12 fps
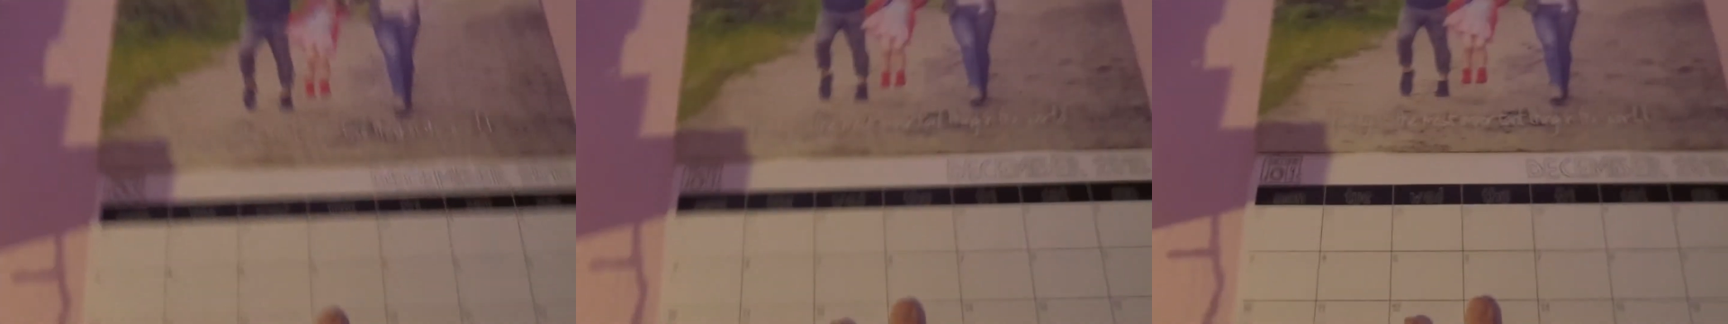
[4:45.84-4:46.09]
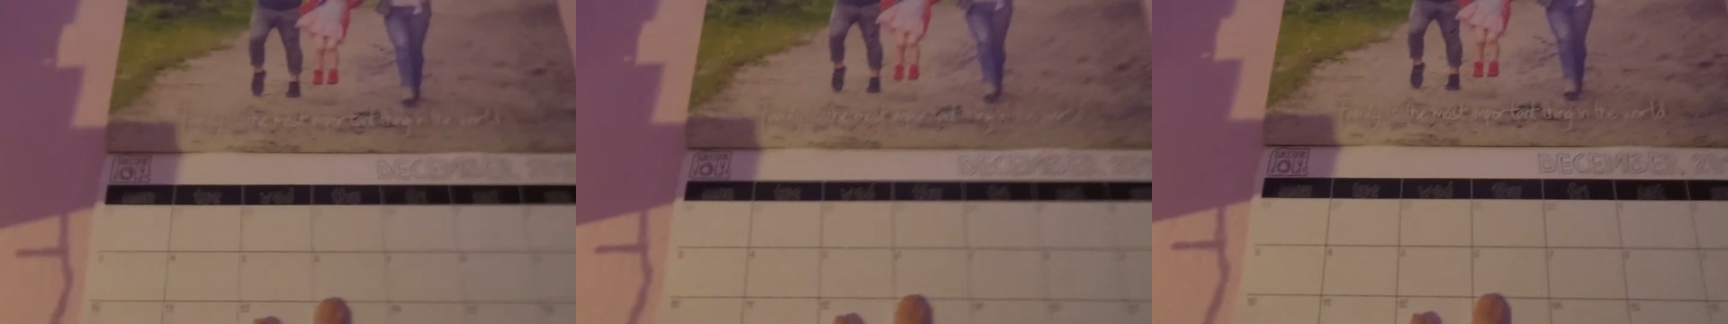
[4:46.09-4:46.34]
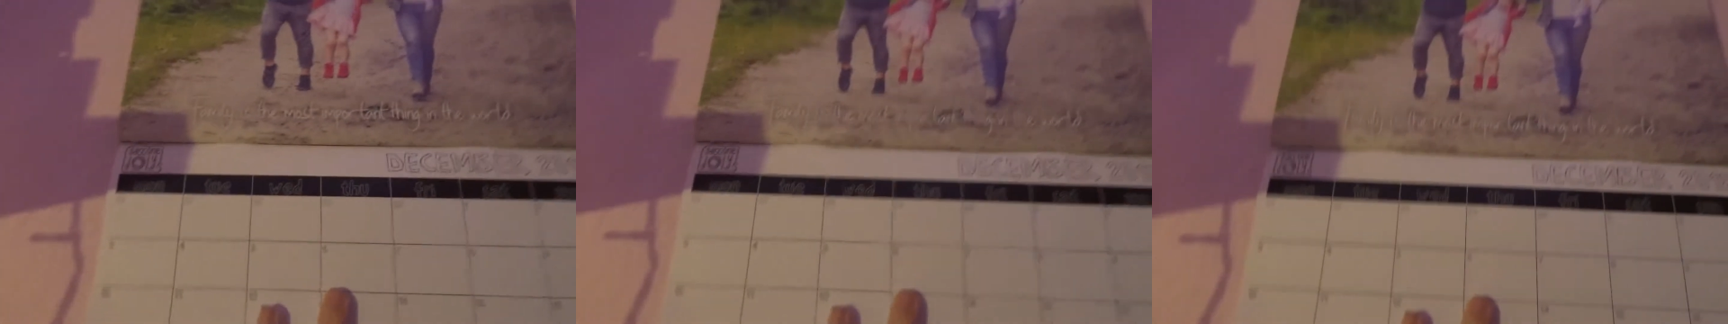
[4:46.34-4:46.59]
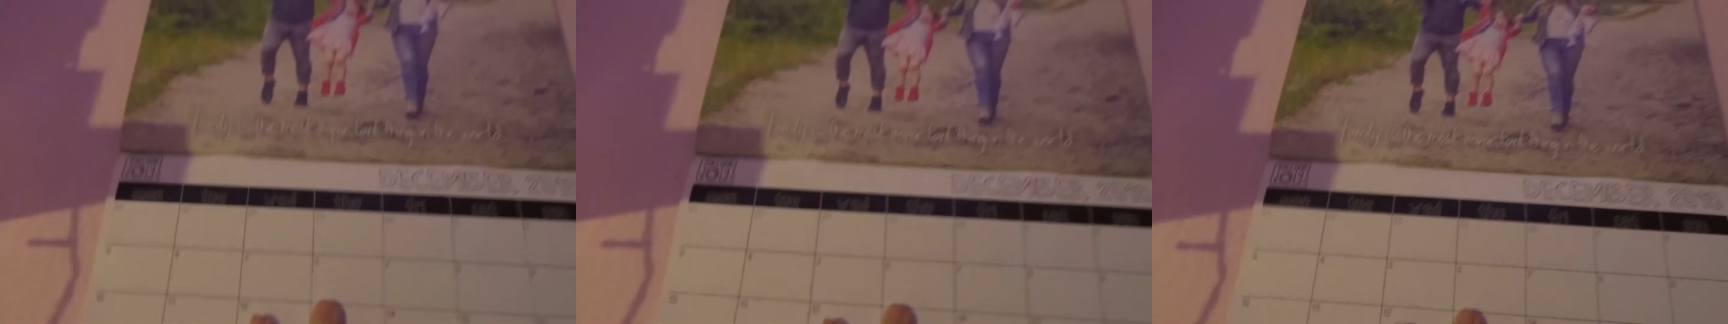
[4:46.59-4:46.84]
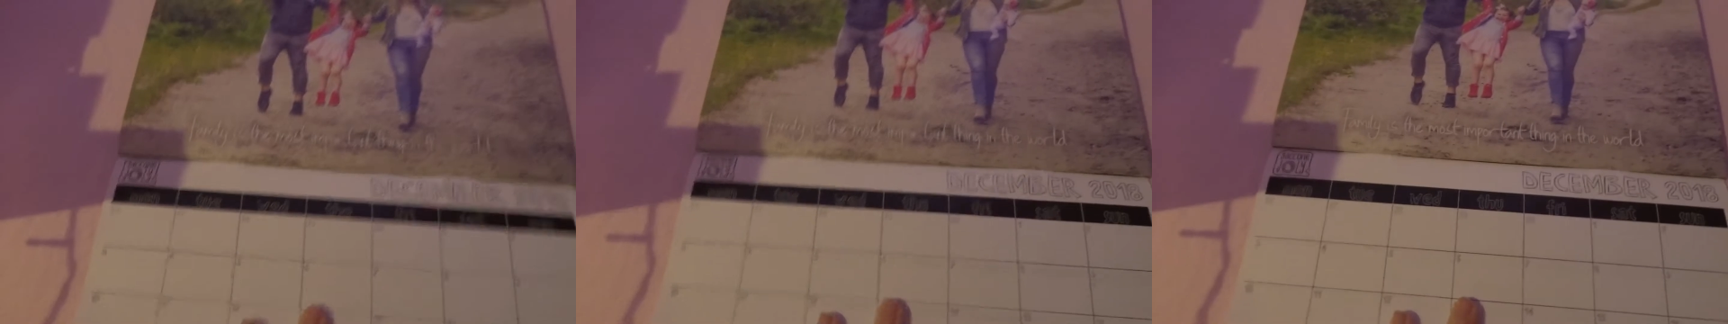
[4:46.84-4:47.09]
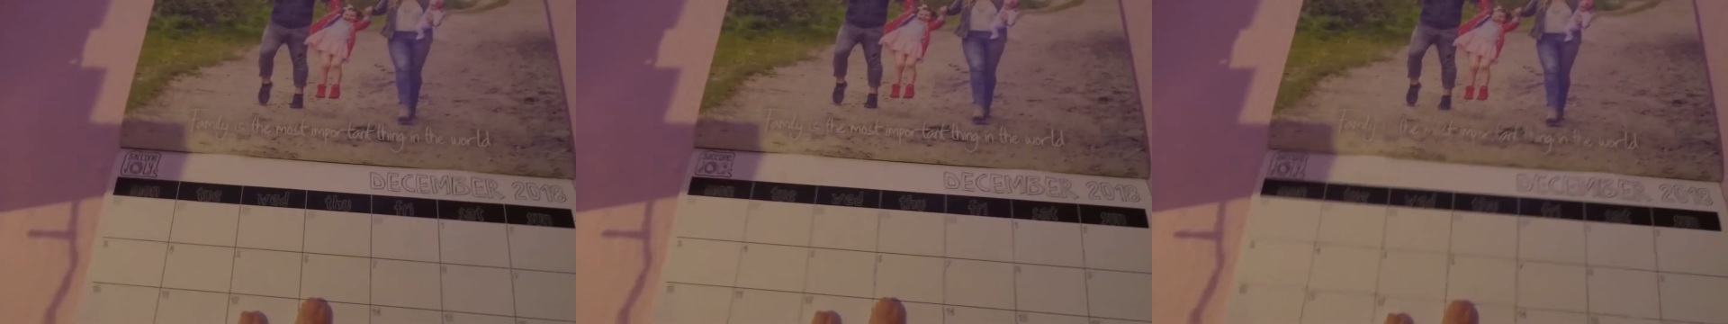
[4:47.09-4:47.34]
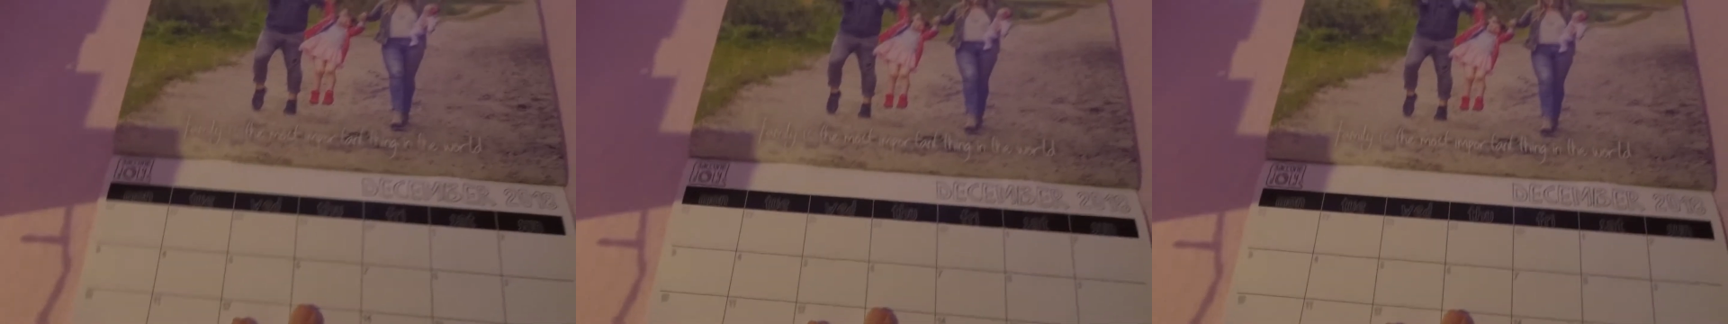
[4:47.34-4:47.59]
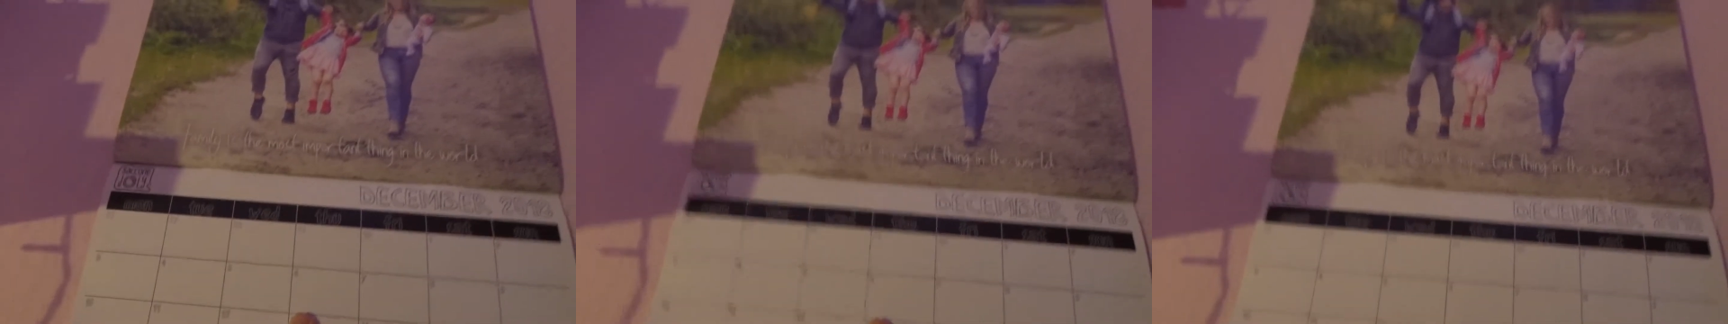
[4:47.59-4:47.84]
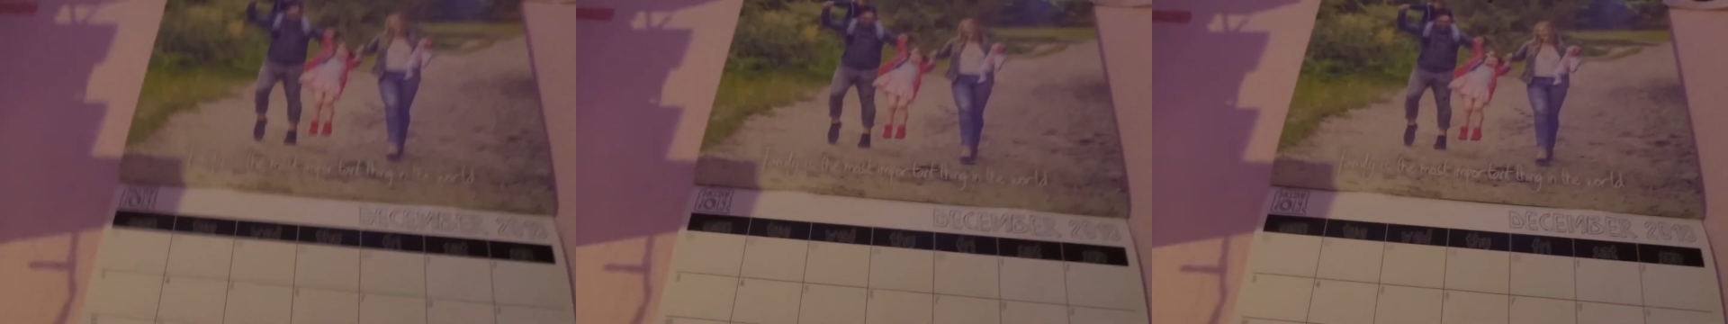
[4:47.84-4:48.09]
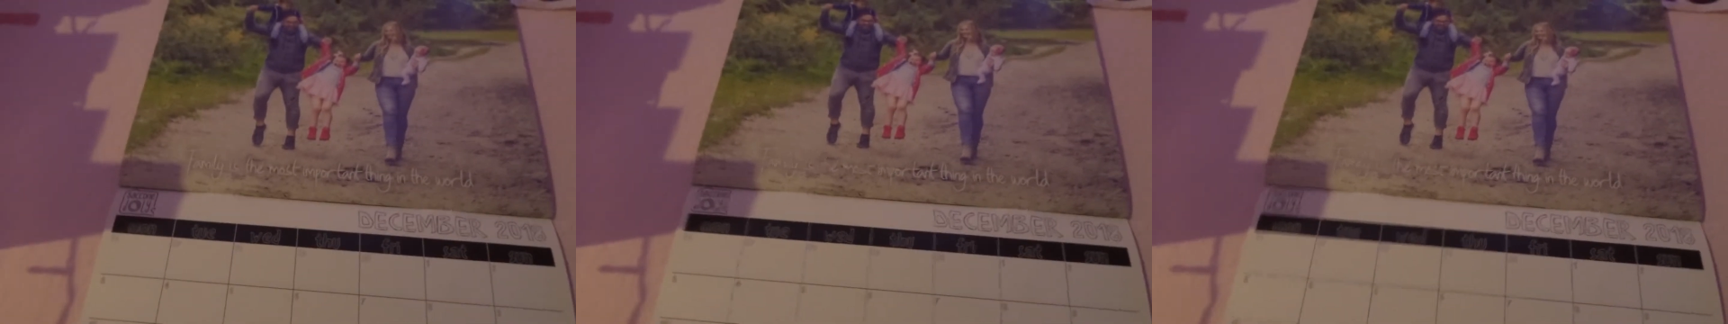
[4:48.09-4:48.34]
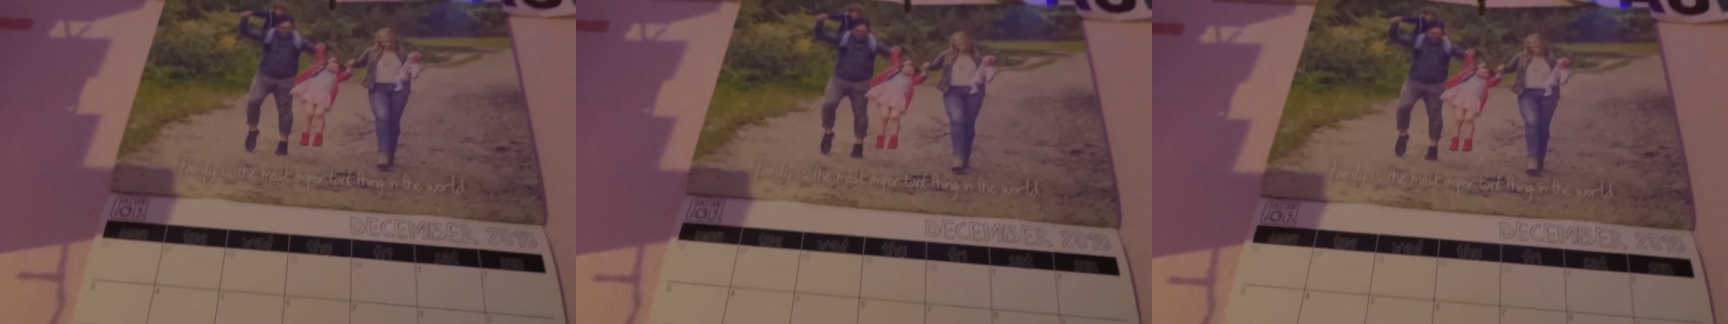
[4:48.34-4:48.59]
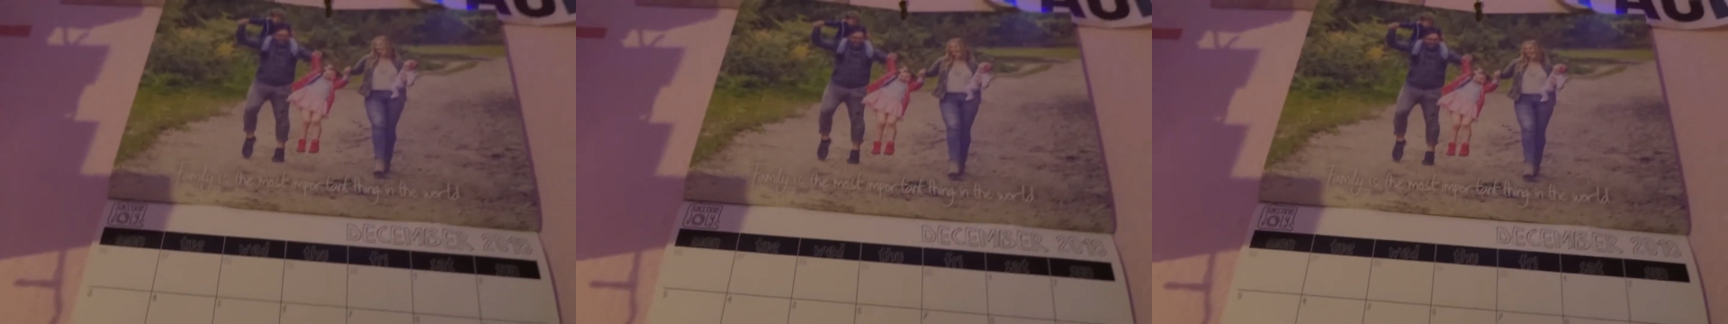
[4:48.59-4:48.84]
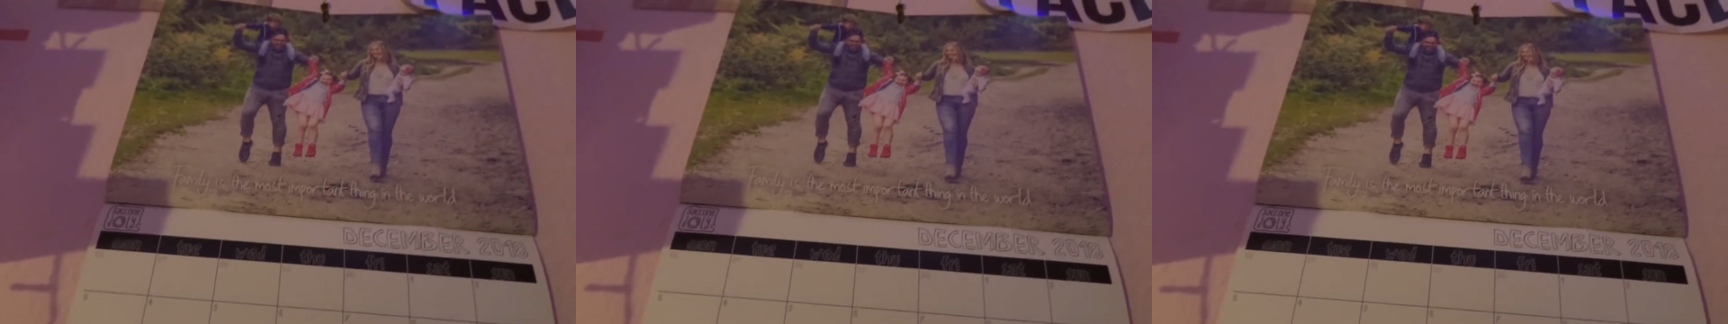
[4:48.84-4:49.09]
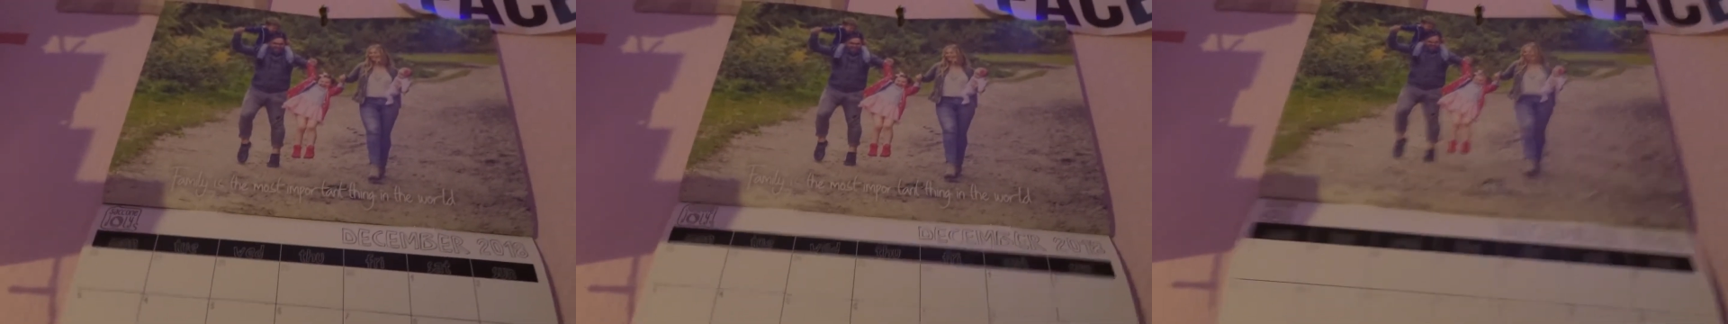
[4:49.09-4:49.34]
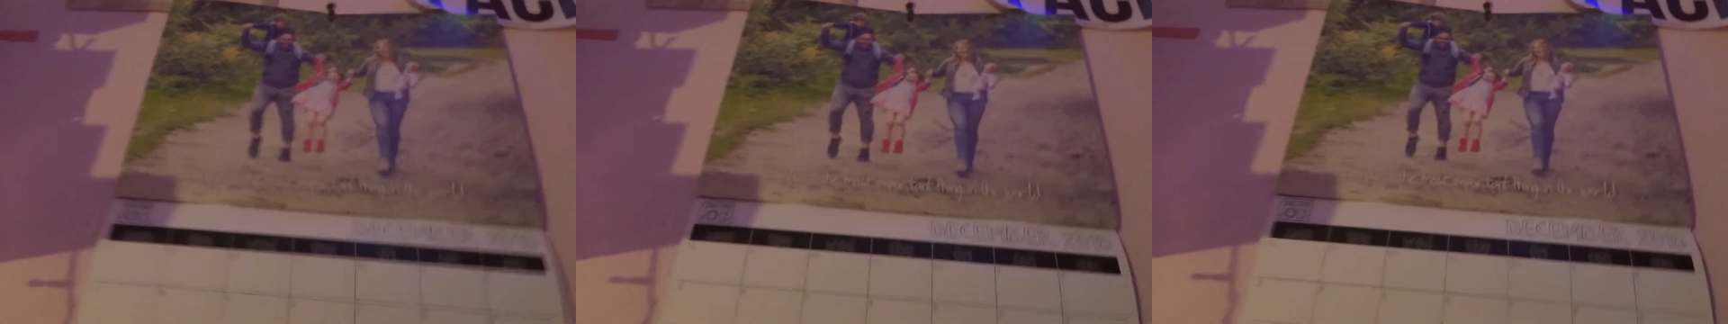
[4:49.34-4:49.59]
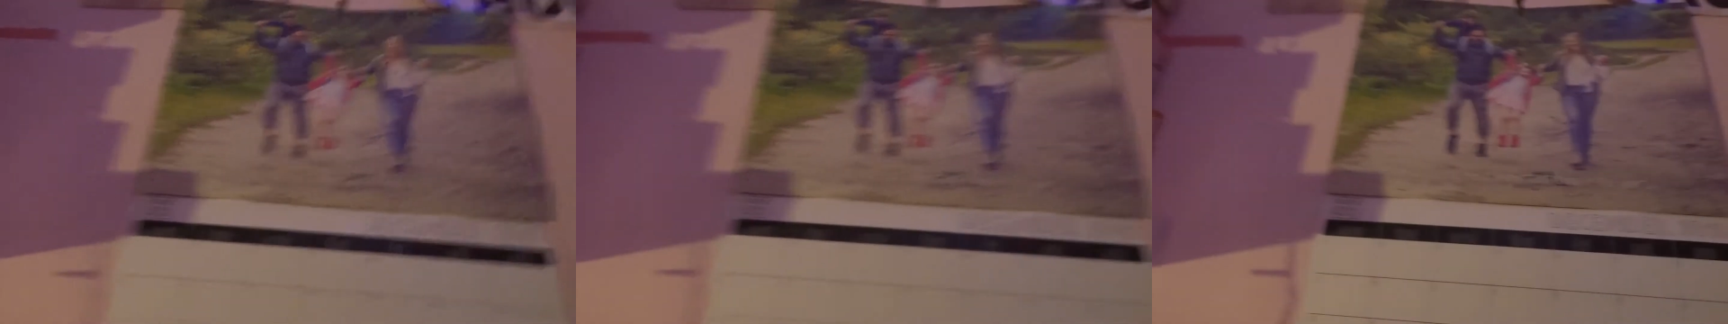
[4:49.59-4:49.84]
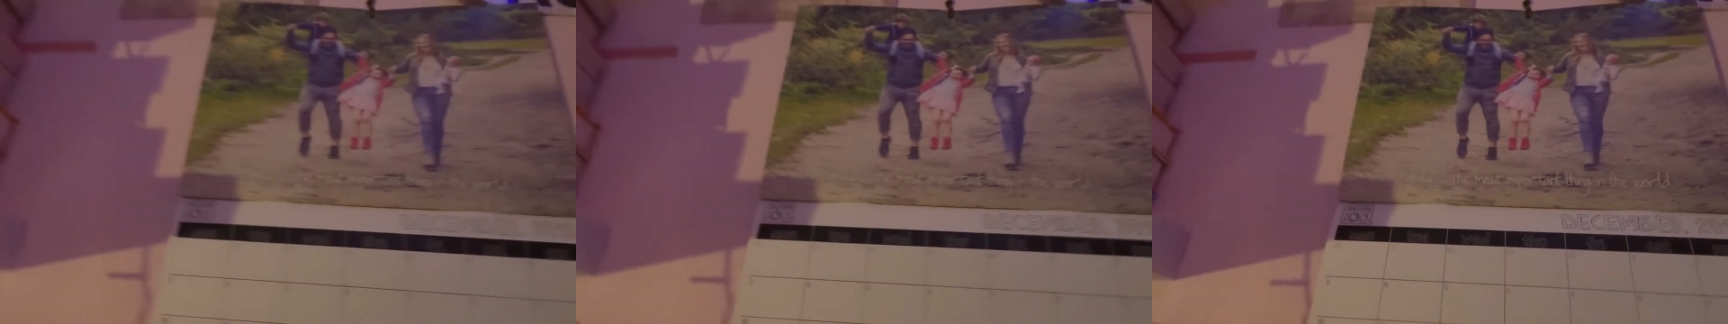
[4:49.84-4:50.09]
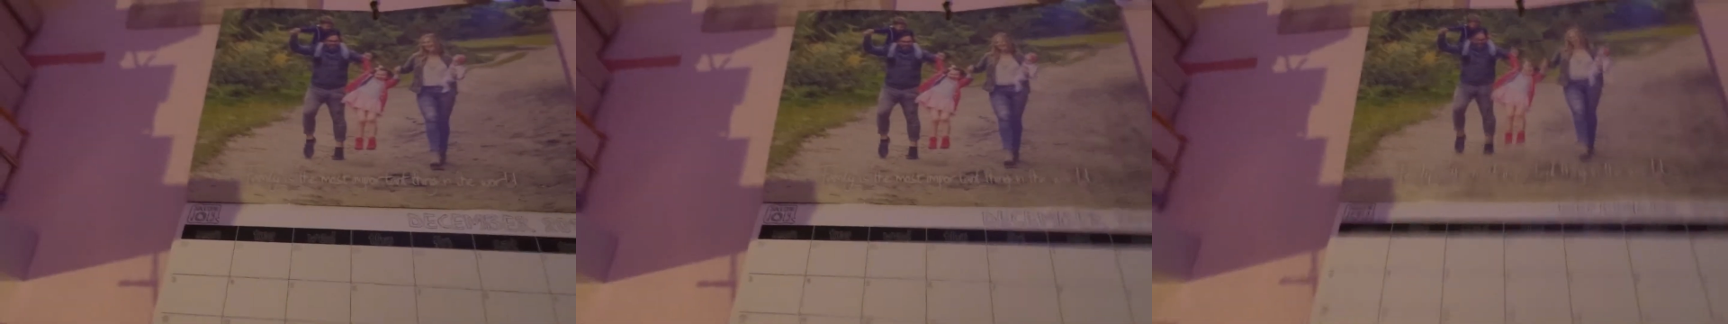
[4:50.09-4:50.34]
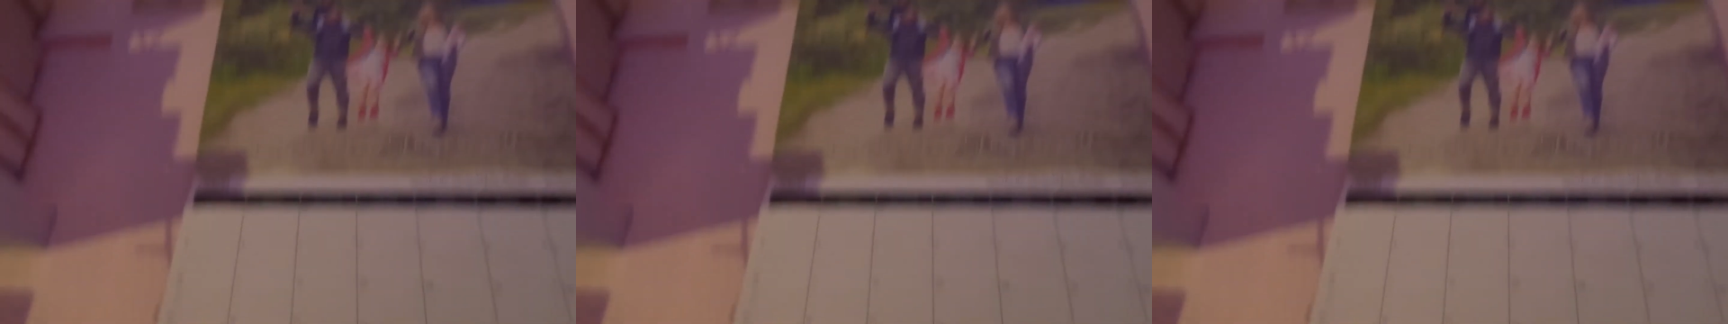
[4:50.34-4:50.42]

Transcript: [unreadable: no face in view]